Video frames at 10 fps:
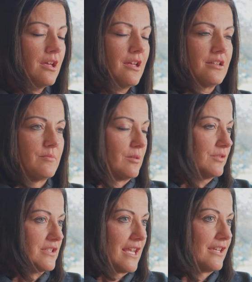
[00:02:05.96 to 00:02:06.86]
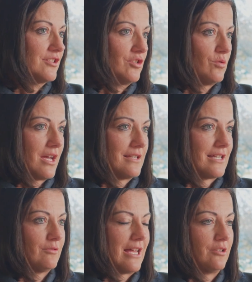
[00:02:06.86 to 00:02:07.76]
And to be able to say it to you guys
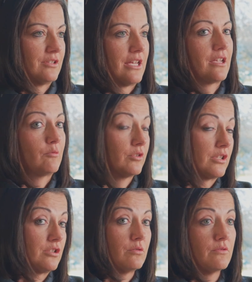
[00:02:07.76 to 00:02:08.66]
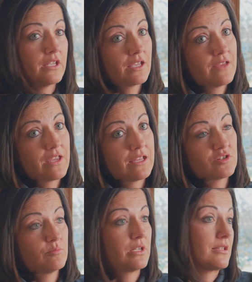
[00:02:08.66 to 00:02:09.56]
out loud, like I really do think I have
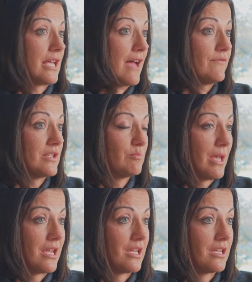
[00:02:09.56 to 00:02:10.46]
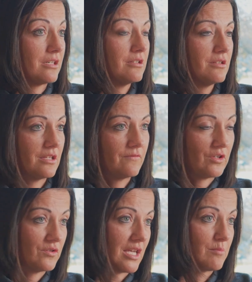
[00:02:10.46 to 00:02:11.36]
cancer because I have this pain that
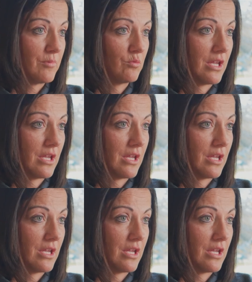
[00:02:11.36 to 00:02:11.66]
feels like bone